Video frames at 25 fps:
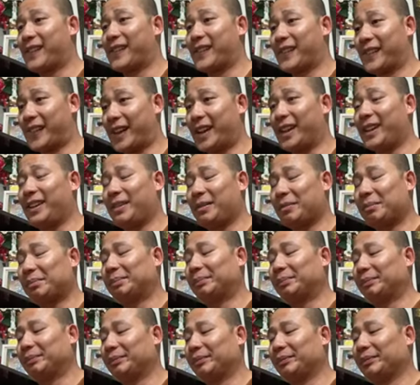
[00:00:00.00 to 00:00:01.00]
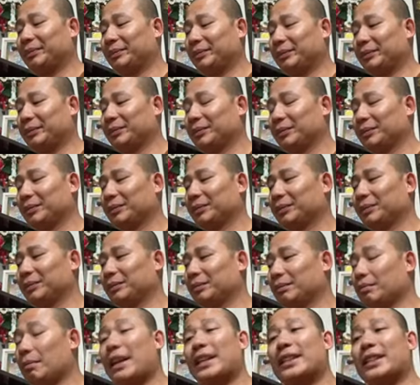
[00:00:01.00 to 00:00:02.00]
Right?
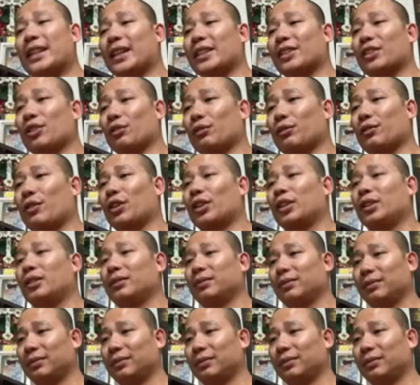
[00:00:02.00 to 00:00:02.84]
Makes sense so far?